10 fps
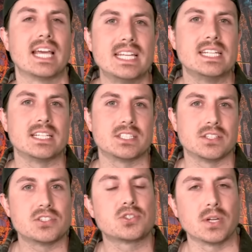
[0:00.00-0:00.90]
ending to
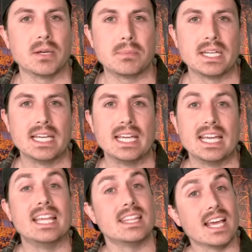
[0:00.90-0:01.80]
this trip.
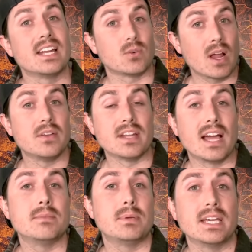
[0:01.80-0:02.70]
And then around
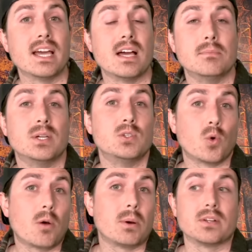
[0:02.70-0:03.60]
9 p.m.,
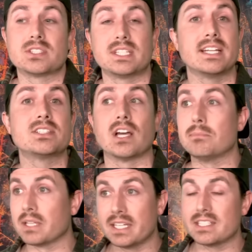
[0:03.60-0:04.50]
Norbert stands
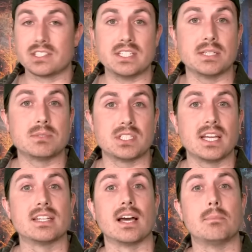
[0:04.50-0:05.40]
up. Lydia sees him
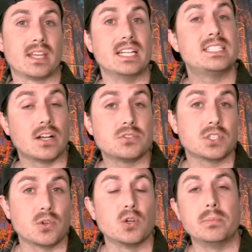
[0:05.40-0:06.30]
stand up, and he tells the
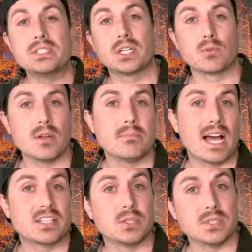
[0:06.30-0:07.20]
group he's going to run
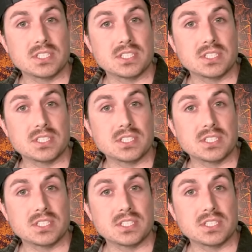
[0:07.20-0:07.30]
back to his